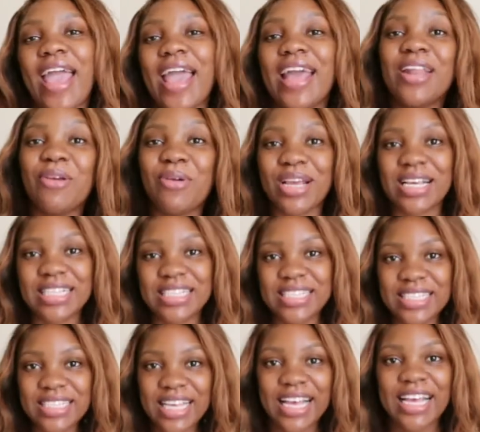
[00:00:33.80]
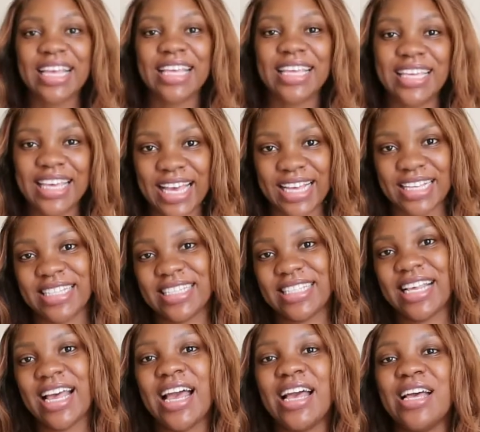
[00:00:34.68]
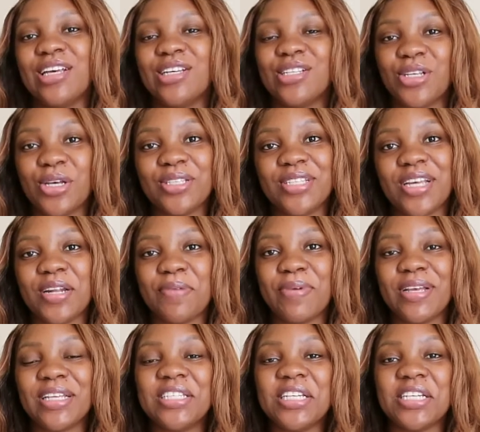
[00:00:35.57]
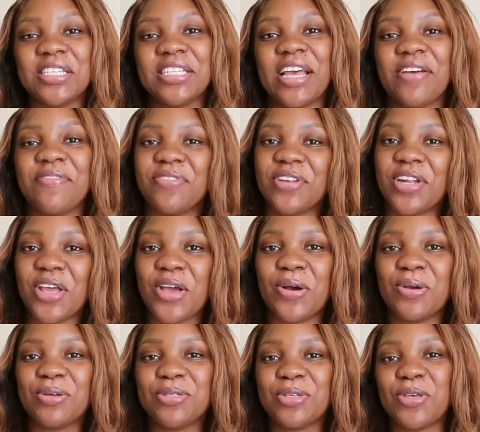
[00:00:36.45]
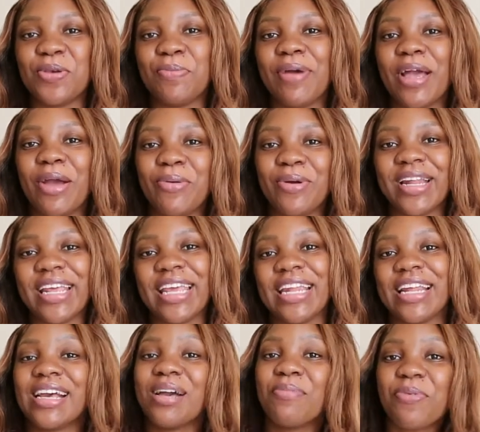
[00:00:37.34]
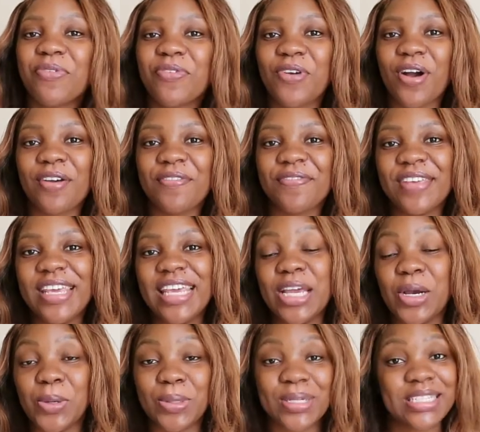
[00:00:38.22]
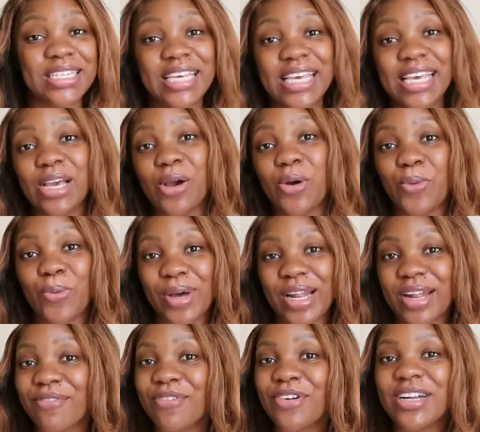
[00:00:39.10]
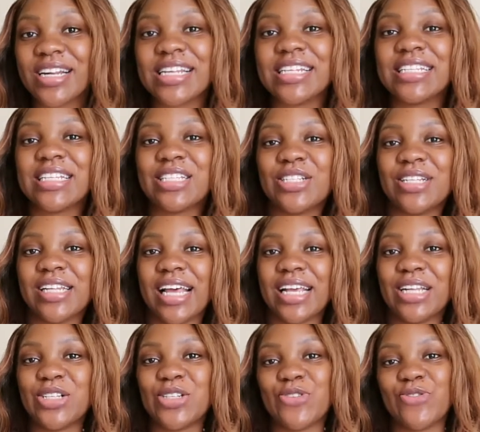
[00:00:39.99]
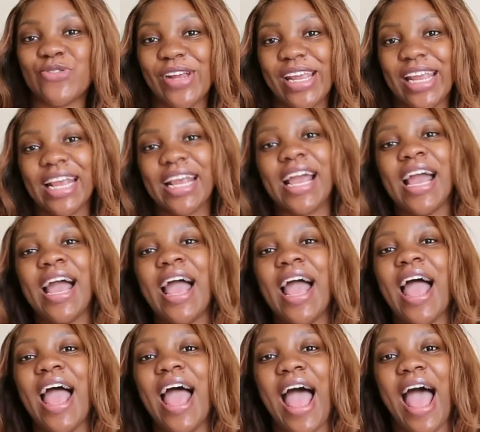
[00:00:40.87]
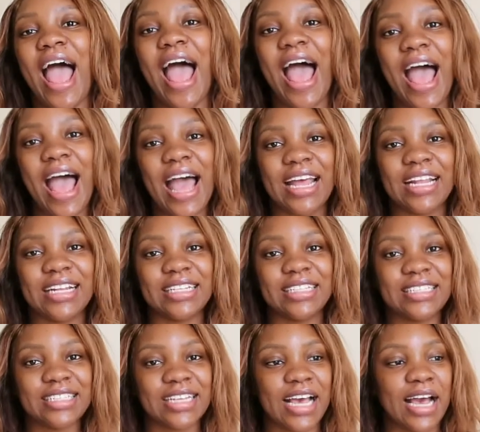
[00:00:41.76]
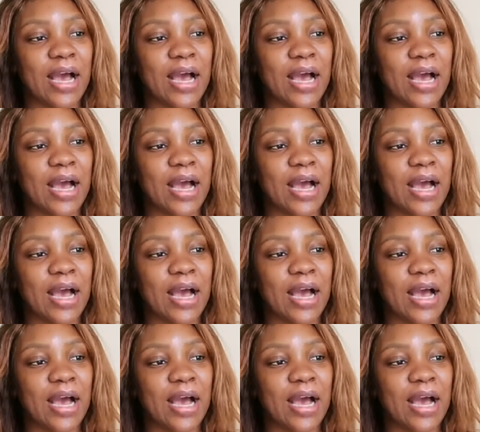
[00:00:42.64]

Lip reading: Anyways, yes, so it's gonna be a chit chat video, so you might want to get a cup of coffee or tea or whatever it is that you like to drink, and